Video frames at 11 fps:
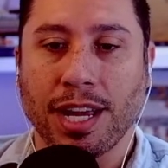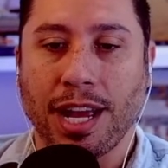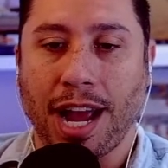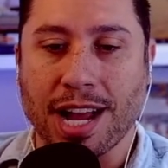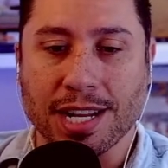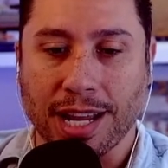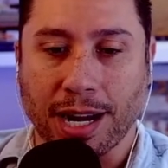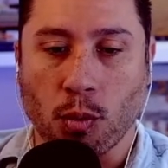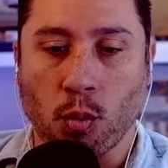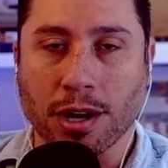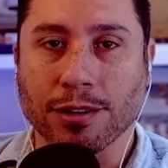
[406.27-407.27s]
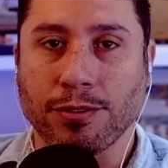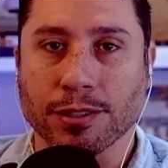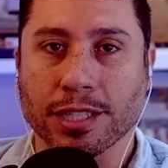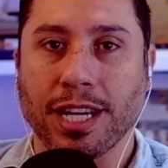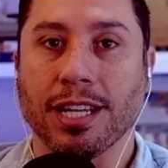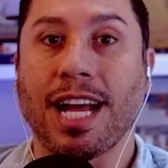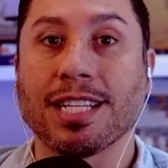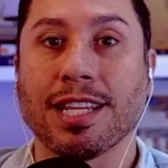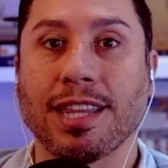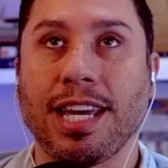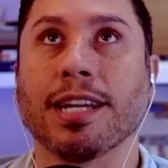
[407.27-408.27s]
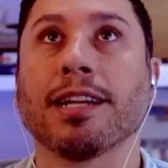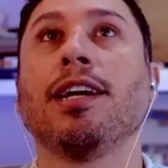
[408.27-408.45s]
And it's like a wonderful skill. And that's the thing.